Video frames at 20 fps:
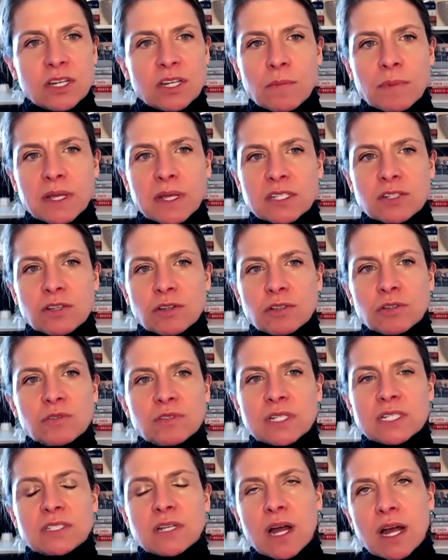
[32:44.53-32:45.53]
because you're
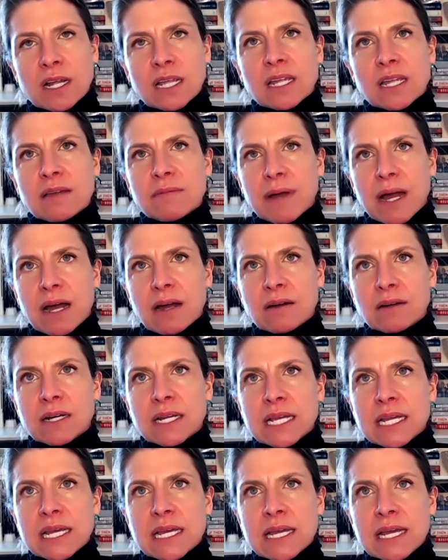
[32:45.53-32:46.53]
usually talking
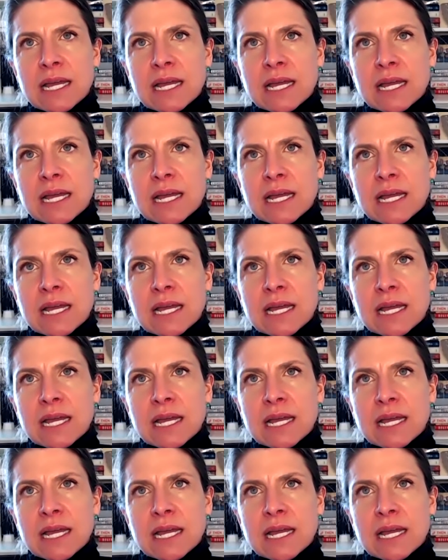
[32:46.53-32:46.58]
about